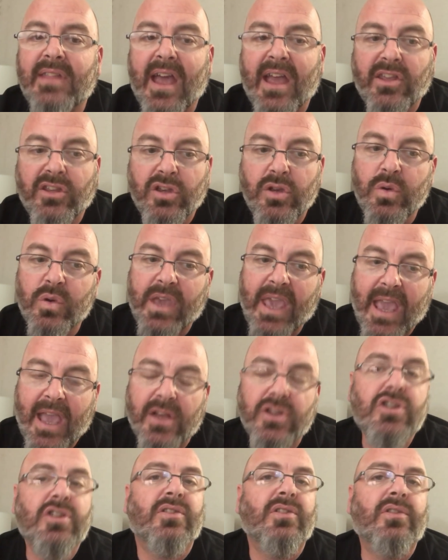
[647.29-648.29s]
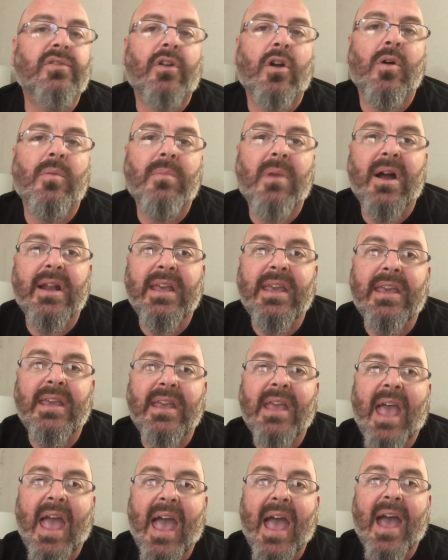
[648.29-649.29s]
that you can't just throw
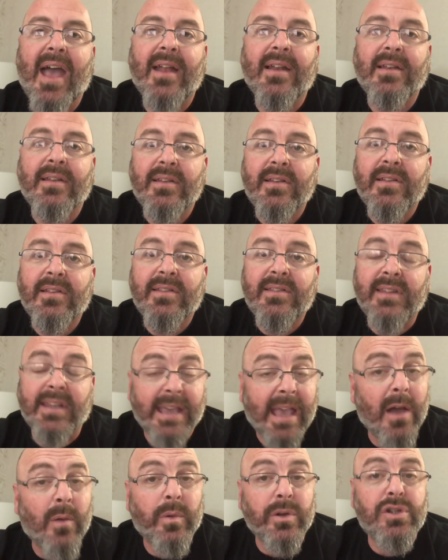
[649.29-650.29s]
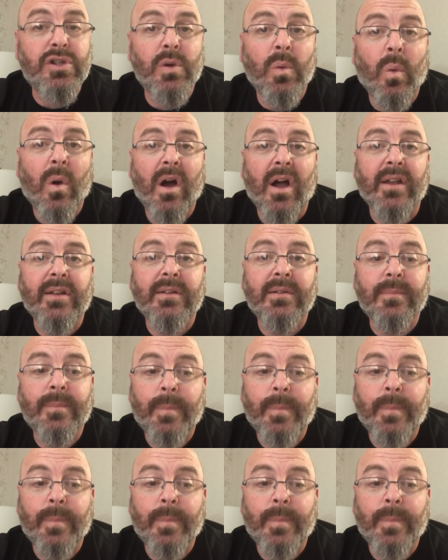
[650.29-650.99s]
money at to get what you want.